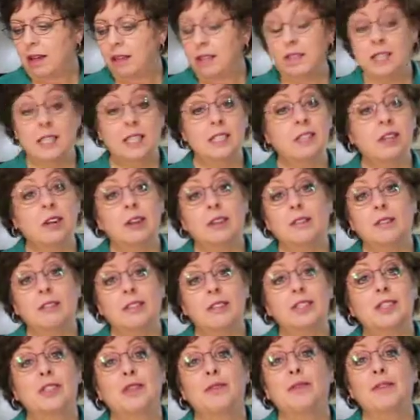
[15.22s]
These aren't.
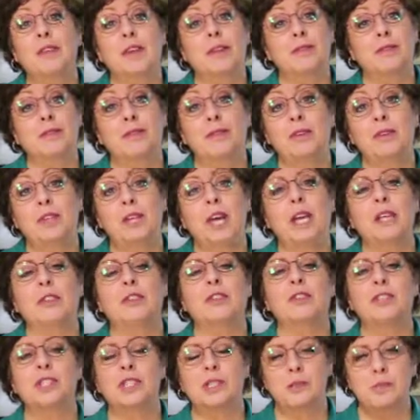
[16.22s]
These are flavorful and
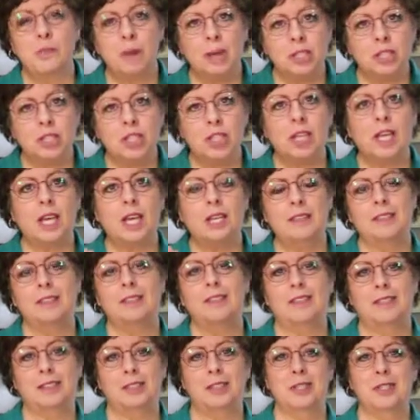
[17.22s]
they're spongy and
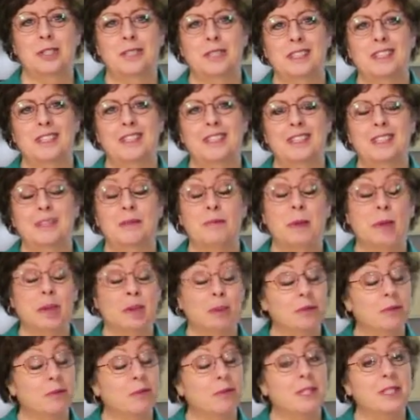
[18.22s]
delicious. It's my
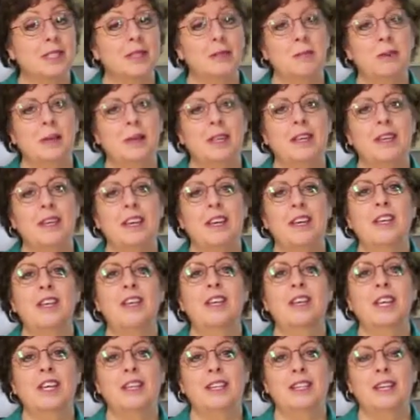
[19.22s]
own recipe.
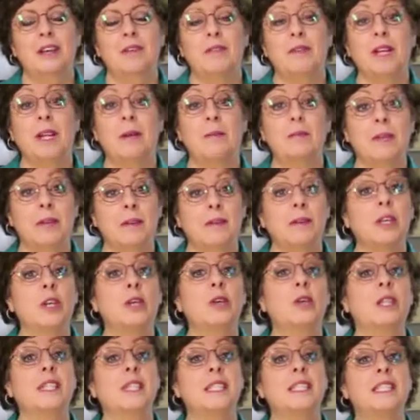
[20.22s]
You're going to love it. I'm giving
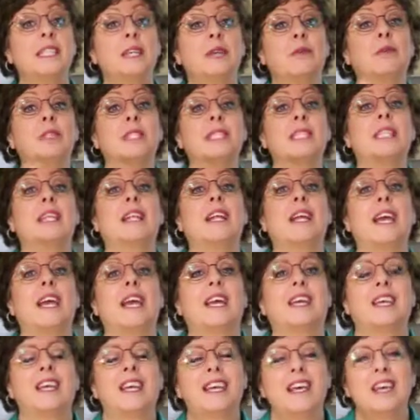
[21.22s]
you the secrets
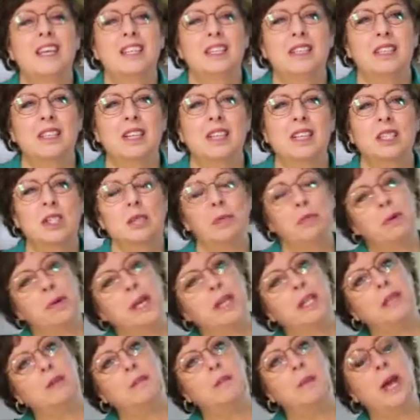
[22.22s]
today. So get your
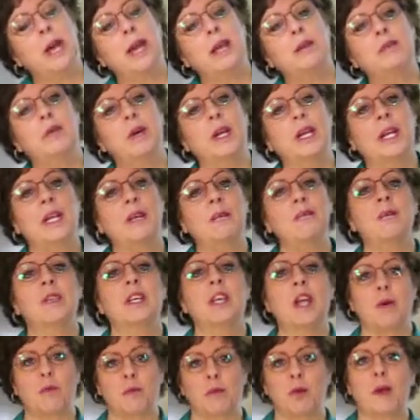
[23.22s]
pen and pad ready.
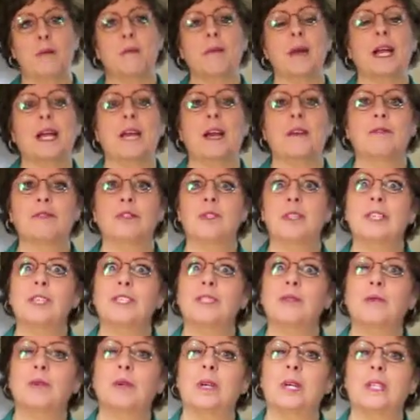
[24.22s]
Come right back after
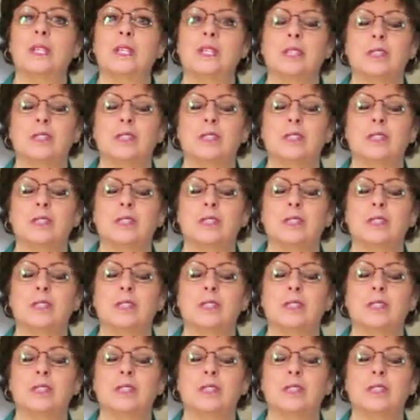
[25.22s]
this and we'll get